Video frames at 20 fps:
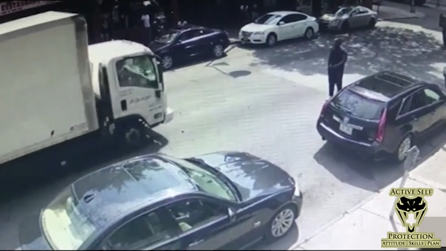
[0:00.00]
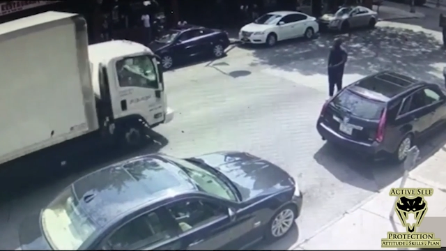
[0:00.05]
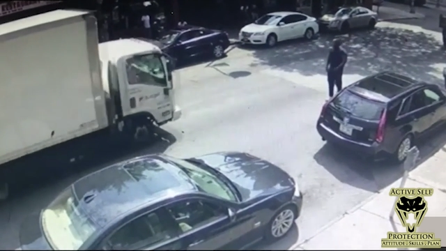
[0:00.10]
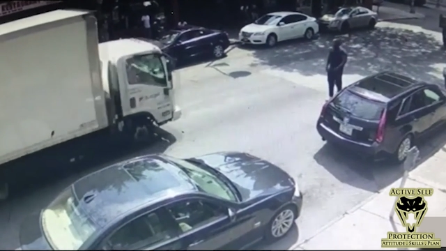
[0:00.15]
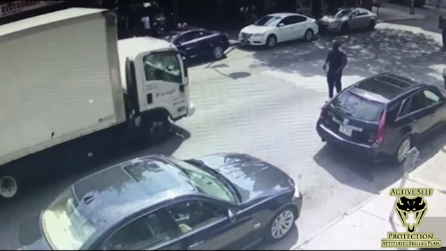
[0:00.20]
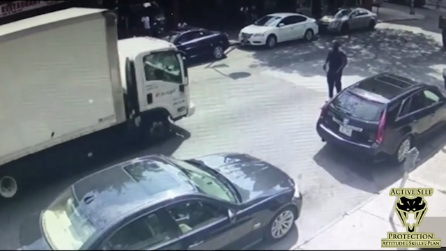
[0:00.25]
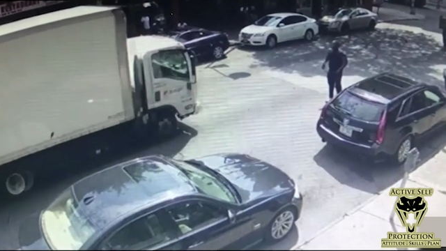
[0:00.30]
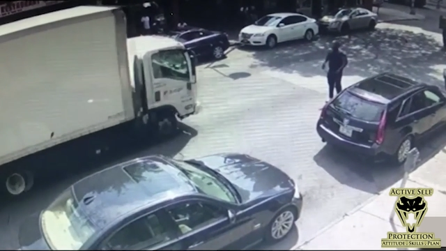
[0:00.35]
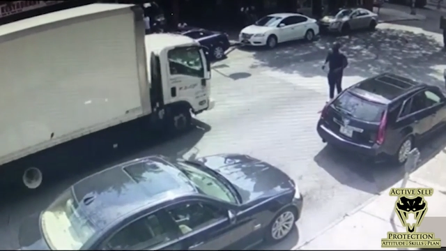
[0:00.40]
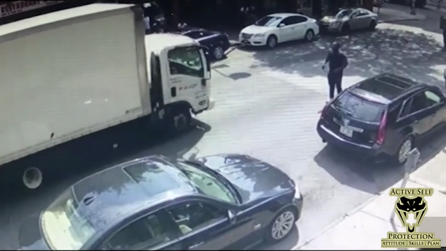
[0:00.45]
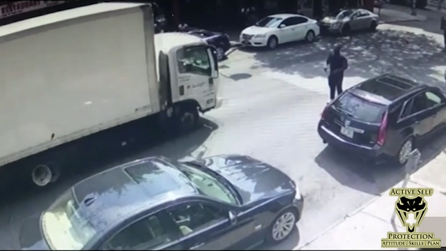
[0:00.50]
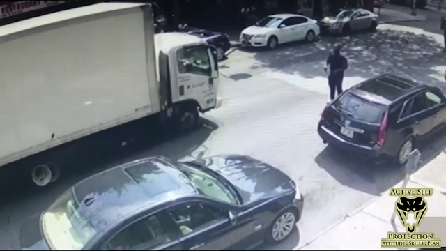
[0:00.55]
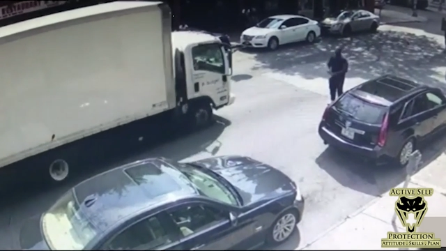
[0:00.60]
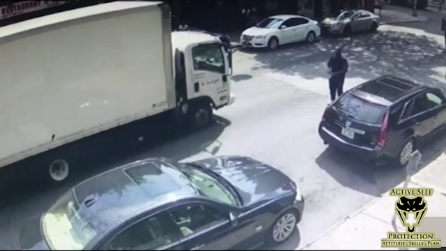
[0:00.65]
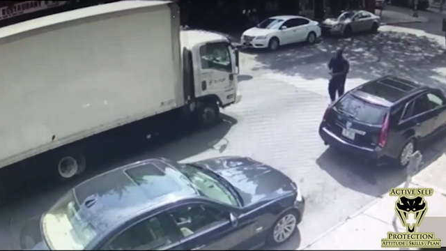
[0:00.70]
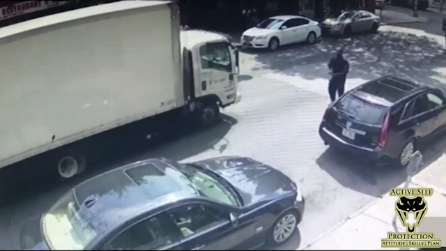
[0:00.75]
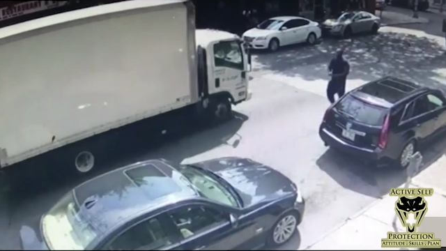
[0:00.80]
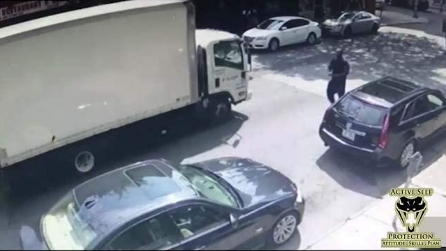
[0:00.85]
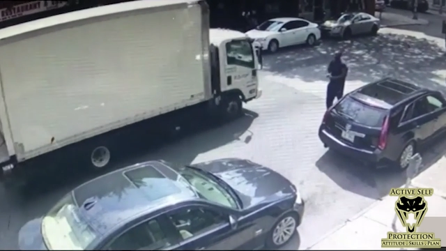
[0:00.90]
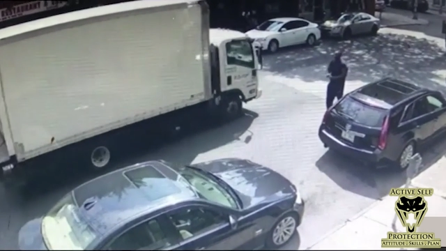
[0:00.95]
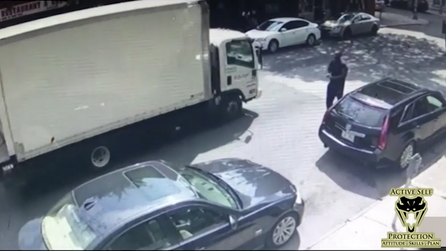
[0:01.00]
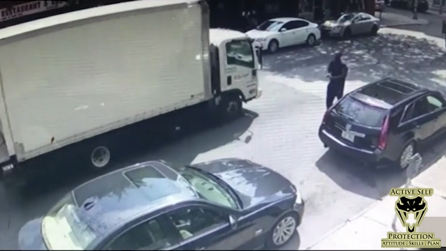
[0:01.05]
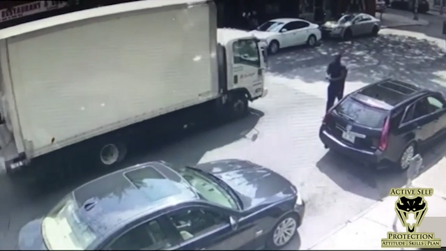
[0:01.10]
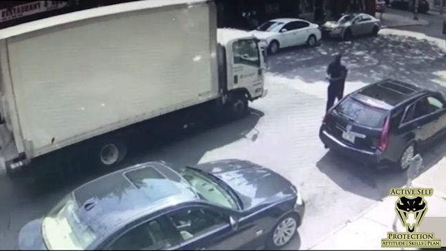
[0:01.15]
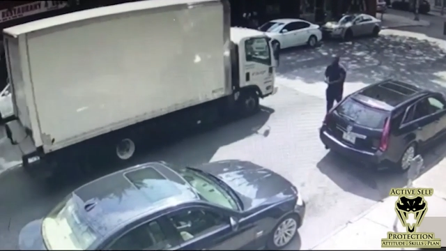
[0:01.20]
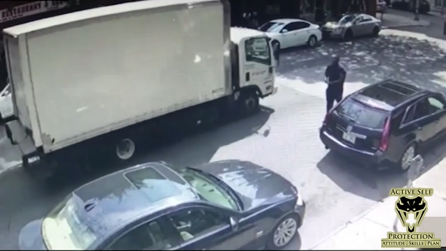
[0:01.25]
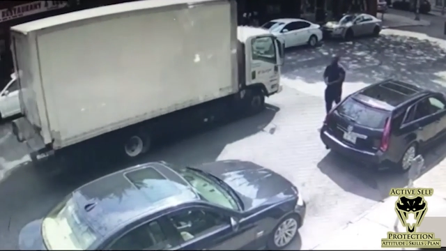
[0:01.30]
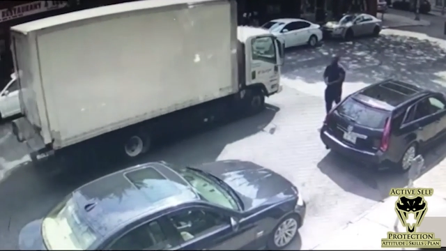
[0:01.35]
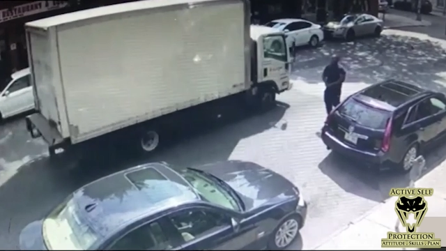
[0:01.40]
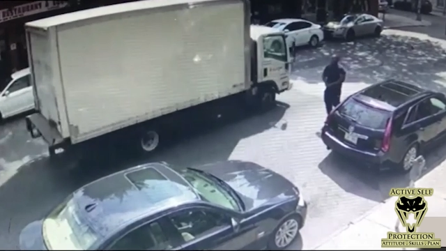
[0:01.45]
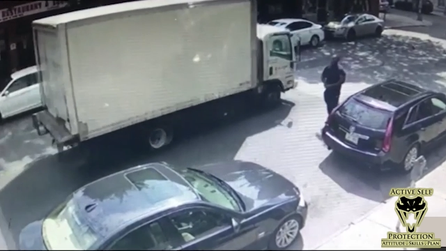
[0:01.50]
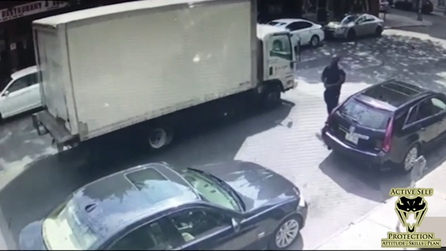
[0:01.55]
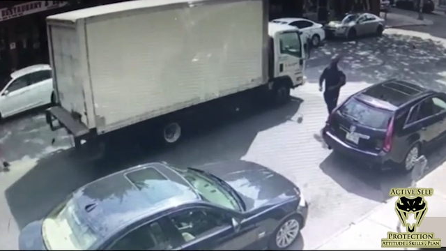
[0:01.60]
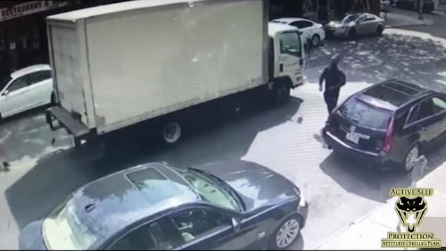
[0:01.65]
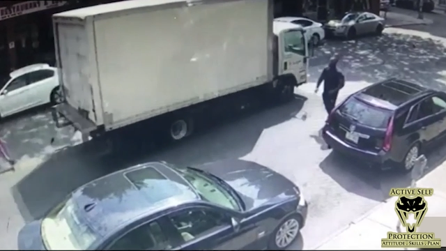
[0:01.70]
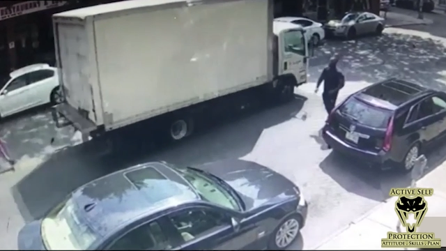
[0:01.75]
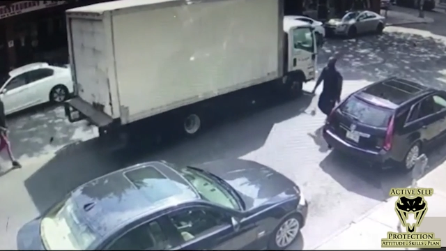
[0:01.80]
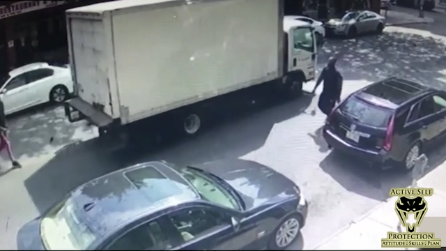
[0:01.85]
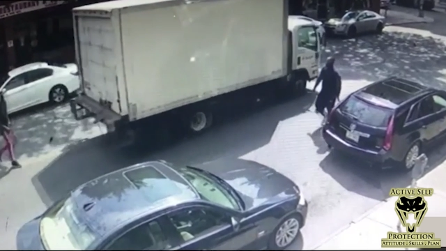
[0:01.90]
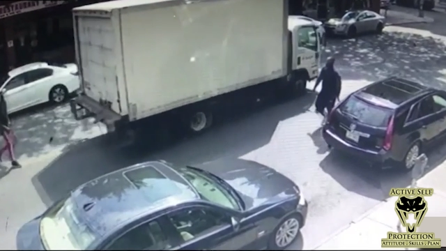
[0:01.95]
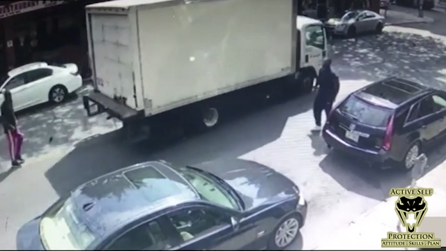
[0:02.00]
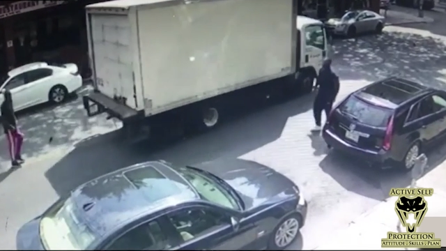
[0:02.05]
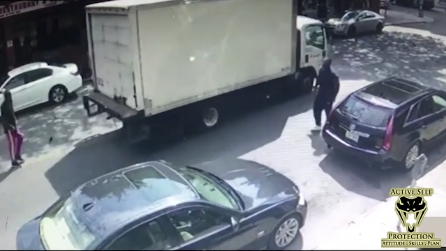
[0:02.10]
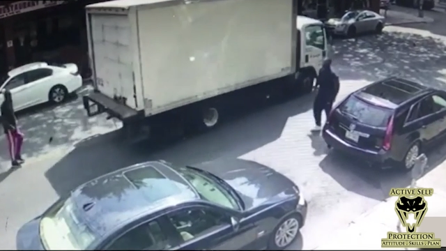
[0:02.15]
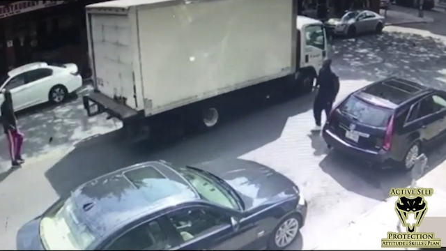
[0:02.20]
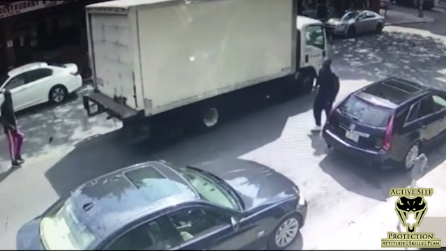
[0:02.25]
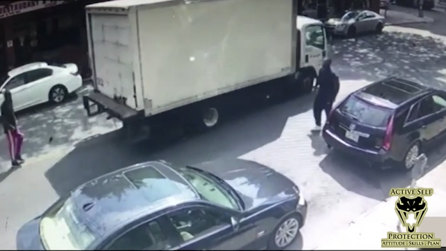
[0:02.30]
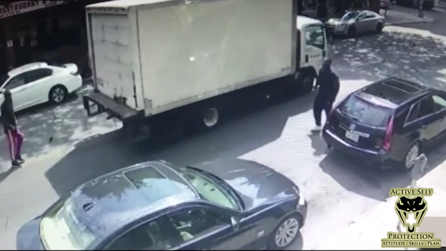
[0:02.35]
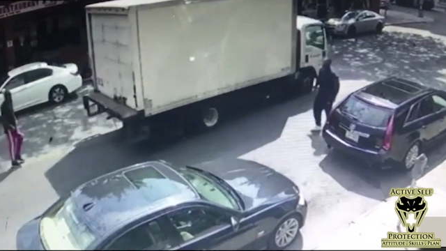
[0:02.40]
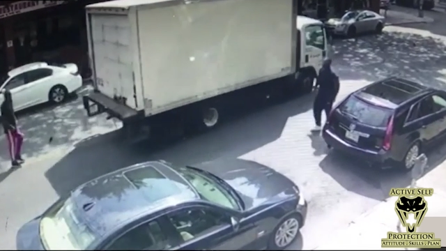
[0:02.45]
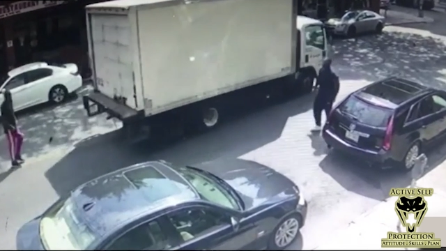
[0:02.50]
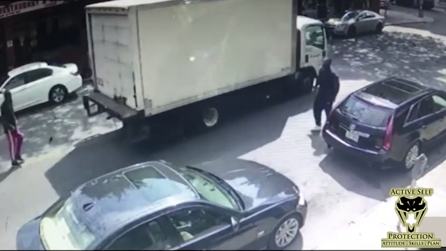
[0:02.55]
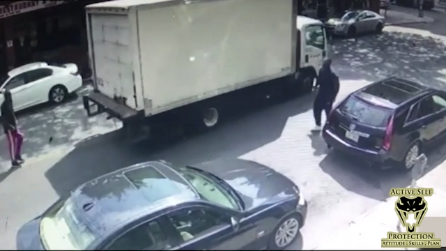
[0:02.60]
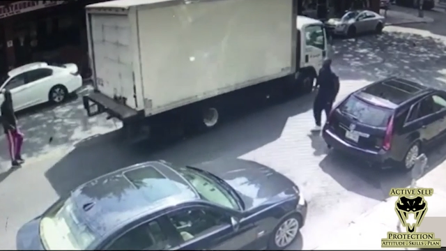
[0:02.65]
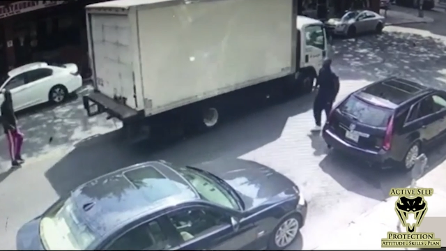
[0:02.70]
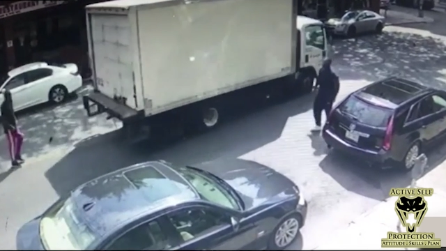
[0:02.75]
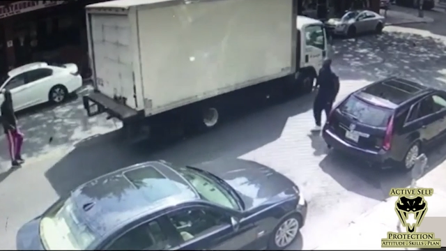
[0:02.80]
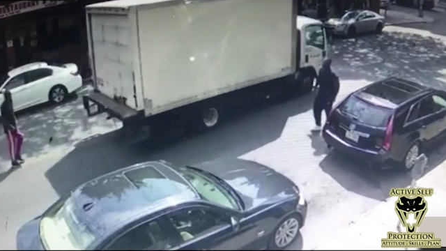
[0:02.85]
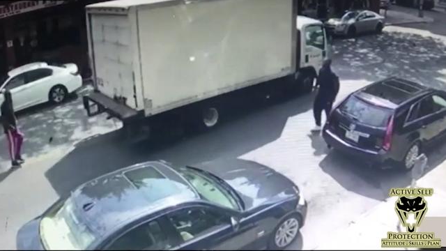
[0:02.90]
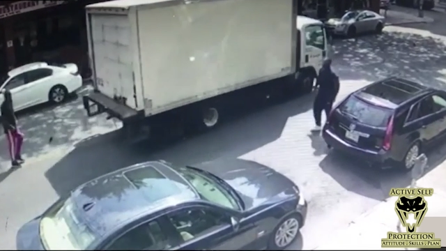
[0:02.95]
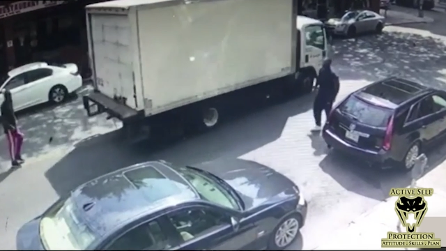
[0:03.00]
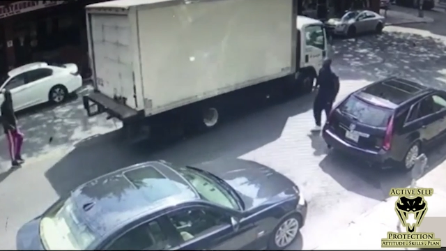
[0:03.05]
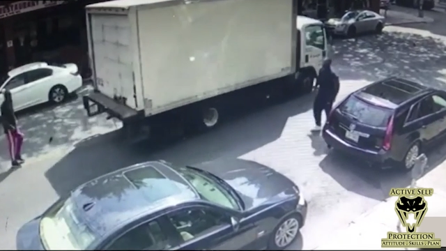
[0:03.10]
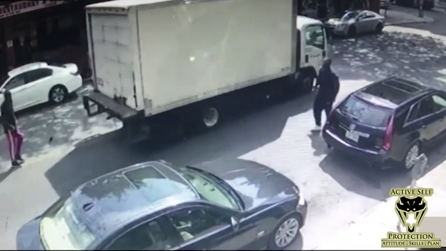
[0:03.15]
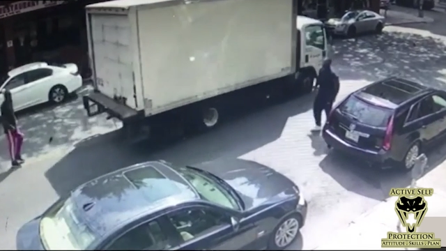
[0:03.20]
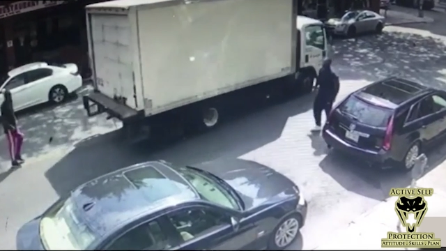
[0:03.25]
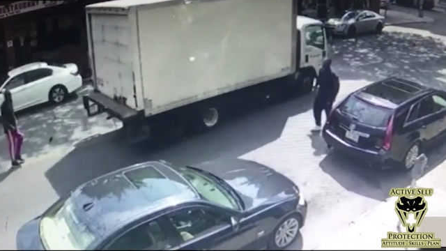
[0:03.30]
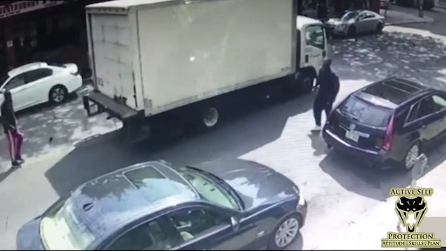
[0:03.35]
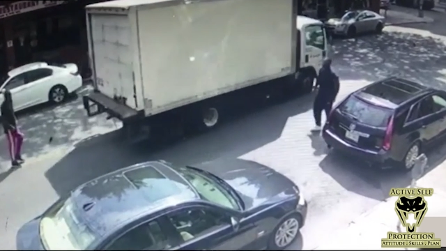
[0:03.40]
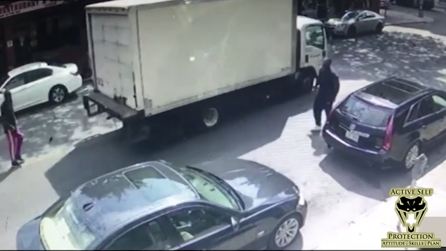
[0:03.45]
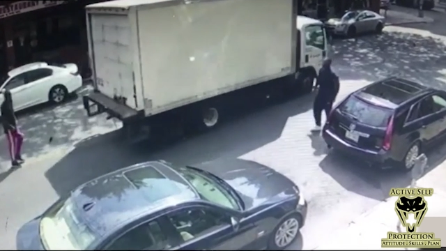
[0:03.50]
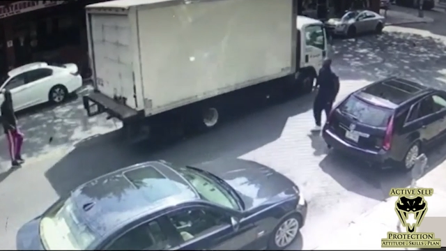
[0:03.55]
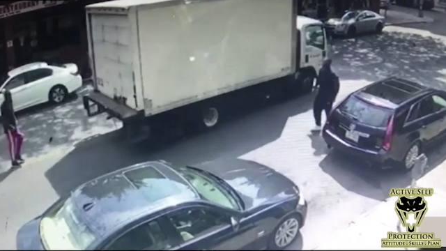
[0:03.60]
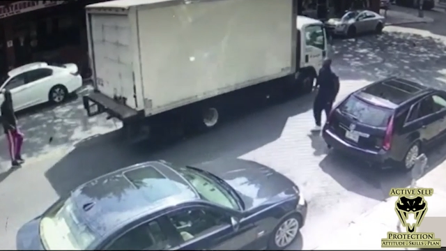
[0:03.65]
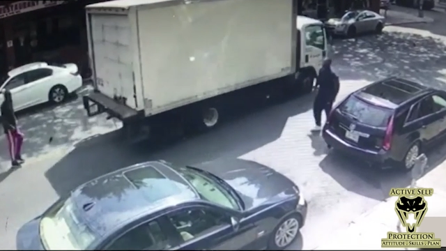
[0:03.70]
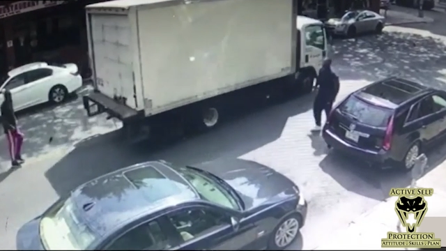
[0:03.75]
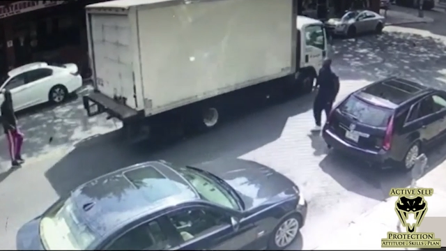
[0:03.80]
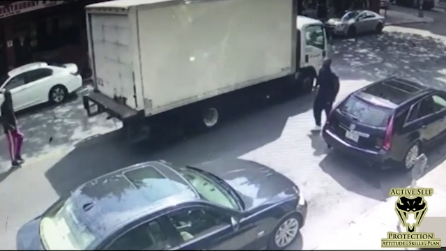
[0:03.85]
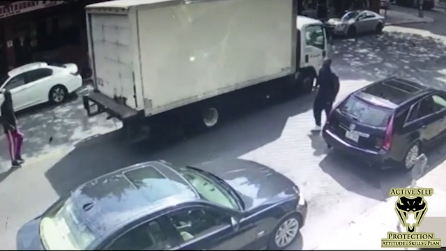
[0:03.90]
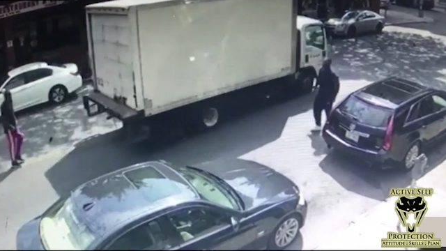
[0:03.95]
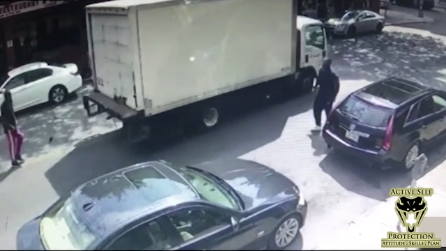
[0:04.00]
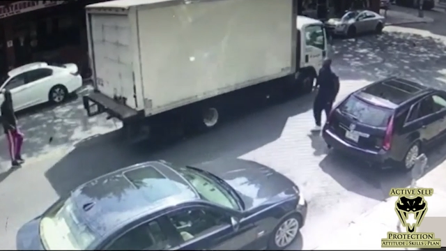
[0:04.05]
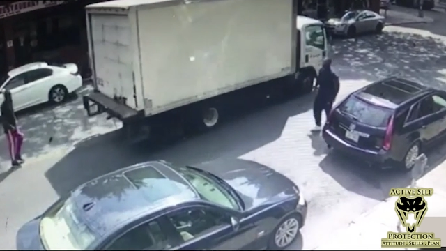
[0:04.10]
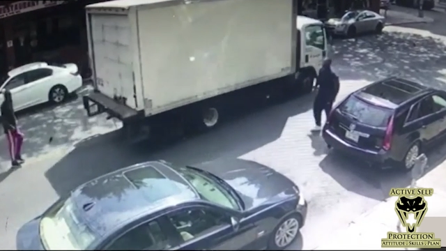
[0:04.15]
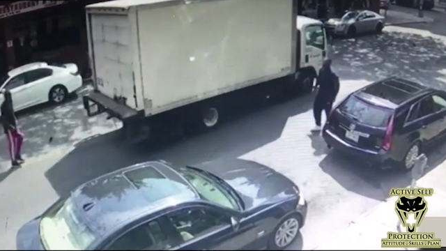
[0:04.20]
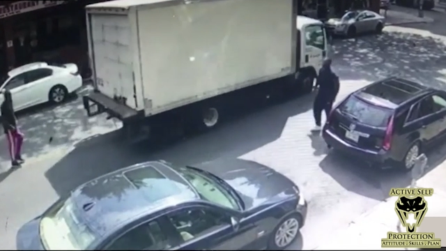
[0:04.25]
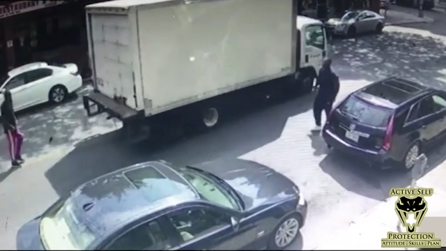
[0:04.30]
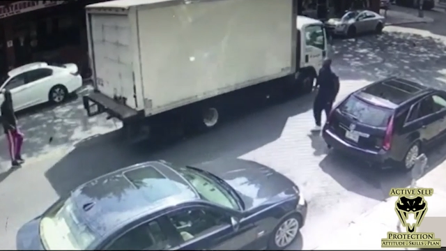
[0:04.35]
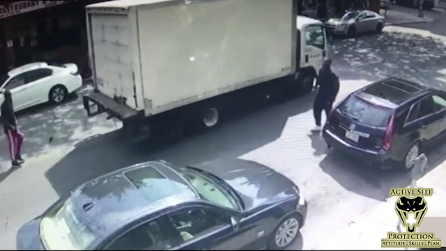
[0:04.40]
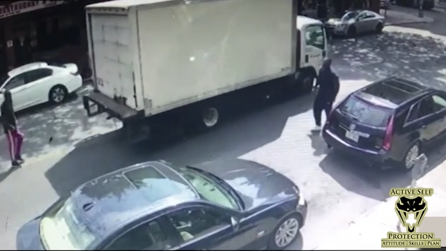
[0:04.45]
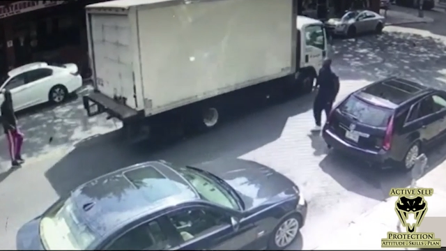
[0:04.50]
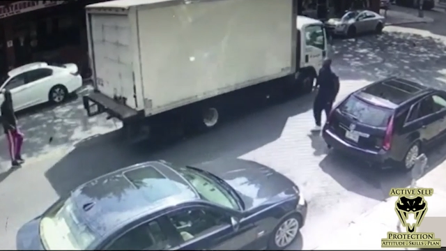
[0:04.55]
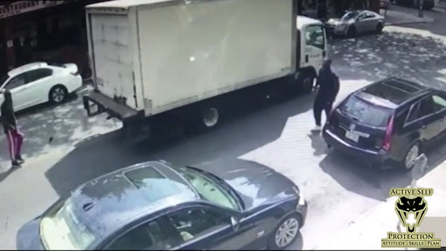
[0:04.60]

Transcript: (no speaker visible)